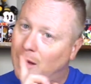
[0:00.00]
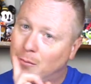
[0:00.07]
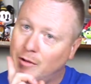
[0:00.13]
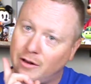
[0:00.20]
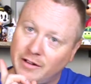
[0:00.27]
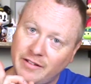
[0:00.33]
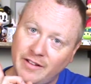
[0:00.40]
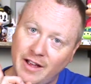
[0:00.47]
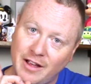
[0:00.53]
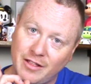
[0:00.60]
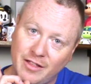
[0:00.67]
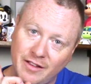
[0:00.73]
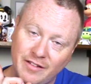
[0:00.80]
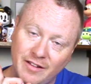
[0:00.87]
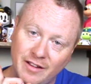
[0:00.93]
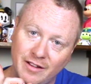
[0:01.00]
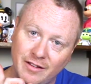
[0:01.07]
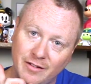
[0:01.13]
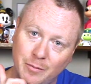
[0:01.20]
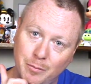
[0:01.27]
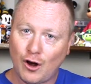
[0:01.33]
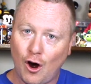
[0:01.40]
I'm gonna say this
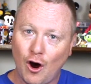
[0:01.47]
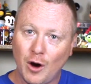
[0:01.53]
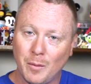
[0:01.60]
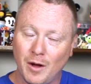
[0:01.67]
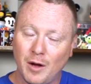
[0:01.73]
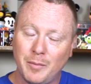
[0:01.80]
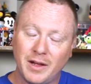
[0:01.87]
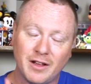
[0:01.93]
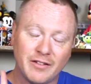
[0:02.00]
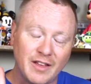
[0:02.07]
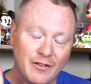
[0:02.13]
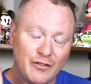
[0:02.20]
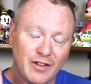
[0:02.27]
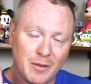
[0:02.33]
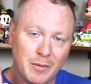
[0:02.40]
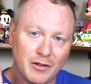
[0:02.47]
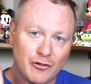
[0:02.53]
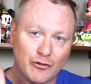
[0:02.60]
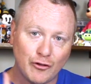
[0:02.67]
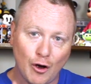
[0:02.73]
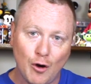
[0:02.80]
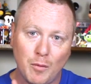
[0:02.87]
is karma because they've sent me
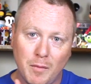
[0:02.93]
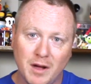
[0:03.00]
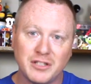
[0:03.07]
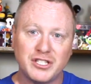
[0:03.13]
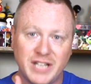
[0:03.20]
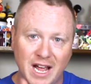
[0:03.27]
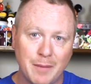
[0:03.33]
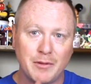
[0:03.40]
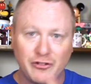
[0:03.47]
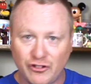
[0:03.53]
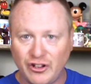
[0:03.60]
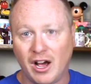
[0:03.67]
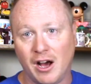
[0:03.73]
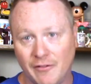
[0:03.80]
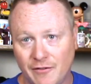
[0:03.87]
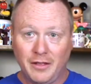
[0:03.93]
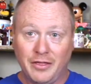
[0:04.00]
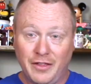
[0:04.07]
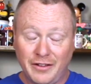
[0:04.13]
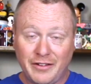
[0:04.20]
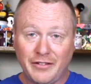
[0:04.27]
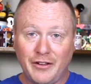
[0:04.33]
so much damaged stuff.
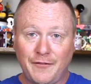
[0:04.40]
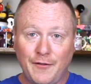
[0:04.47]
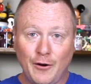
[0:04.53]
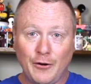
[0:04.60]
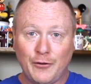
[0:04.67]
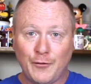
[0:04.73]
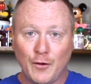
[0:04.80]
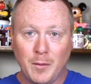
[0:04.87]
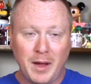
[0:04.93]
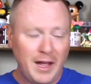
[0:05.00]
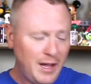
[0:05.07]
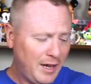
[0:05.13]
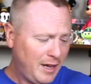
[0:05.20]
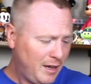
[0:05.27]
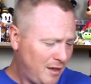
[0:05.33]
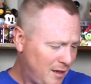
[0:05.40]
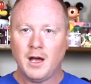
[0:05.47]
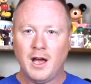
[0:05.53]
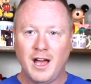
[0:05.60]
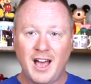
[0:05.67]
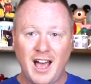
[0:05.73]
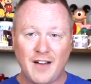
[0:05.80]
This is a first for me.
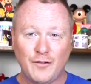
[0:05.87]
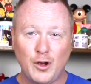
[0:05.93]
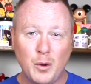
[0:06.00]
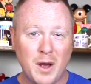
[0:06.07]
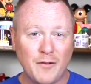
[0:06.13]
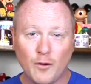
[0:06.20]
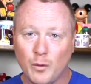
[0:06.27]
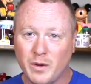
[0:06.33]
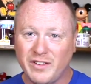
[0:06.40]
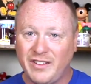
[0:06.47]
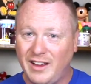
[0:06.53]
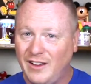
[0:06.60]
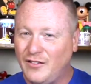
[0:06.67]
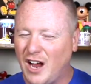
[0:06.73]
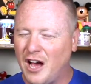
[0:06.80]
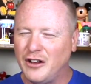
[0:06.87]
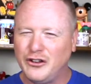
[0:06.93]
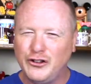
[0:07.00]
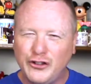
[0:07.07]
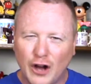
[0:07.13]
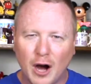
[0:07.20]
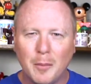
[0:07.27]
Have you ever received a
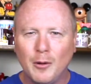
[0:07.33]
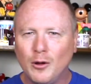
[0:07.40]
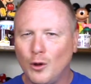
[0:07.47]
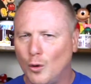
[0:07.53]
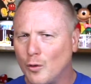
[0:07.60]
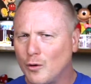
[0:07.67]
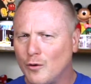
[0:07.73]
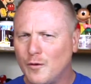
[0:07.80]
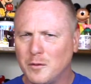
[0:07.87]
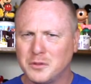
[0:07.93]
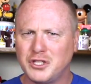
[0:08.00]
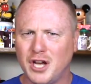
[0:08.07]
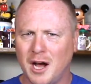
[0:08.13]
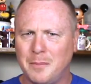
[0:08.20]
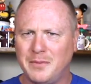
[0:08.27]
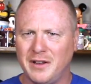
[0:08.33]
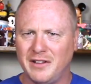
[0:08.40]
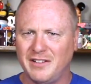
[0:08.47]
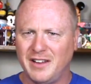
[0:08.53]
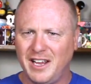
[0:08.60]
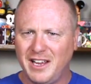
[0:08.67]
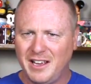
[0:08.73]
double order from
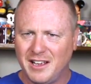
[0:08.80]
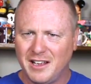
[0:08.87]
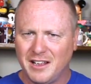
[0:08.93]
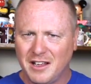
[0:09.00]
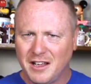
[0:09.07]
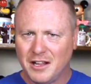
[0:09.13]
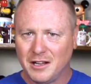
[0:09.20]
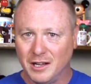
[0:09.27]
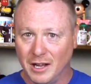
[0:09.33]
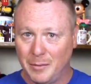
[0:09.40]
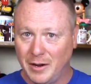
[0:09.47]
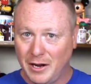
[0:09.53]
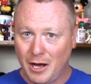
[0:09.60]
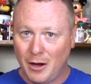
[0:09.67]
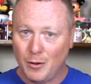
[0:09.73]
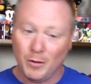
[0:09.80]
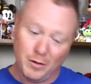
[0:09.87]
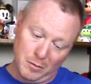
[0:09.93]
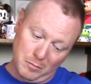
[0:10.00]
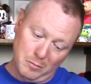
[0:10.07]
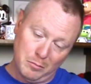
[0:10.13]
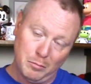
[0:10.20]
Shopdisney? Let me know.
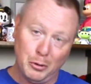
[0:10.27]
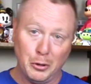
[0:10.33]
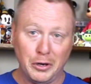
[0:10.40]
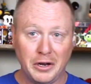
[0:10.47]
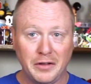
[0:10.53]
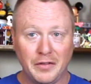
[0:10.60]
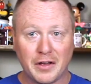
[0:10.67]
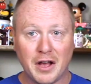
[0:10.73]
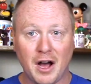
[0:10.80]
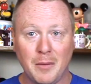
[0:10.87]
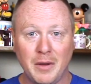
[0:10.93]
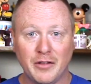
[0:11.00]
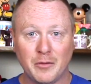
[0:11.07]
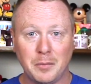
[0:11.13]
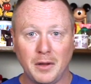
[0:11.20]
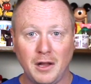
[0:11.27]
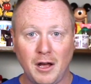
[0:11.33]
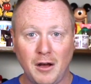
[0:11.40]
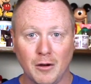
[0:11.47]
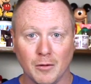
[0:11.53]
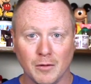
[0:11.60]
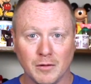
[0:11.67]
Put it in the comments
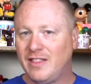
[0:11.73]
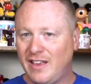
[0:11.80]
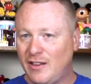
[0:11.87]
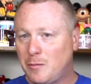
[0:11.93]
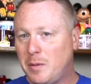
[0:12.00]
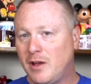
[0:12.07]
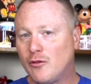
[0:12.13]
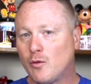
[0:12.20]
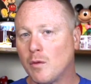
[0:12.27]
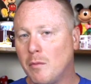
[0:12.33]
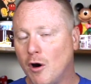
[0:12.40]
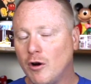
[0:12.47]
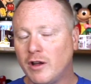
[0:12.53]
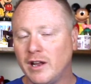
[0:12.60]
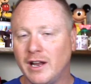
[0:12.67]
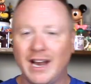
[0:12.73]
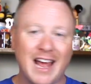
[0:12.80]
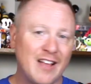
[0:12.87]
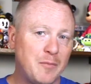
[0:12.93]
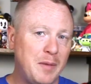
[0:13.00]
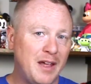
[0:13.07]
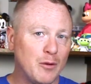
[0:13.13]
below. These pins were marketed
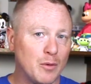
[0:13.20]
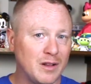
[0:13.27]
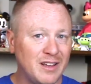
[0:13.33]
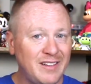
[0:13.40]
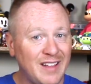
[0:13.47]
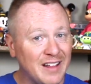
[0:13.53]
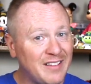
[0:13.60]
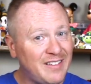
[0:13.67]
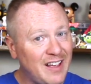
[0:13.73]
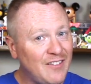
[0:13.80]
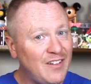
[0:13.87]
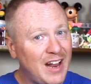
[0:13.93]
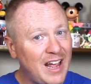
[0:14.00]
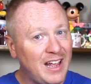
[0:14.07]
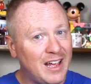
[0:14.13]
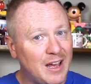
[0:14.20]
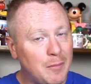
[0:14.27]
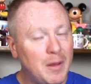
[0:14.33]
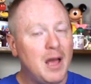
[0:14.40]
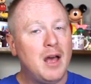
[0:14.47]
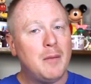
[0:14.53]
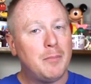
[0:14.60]
as being released at 7
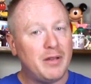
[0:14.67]
a.m.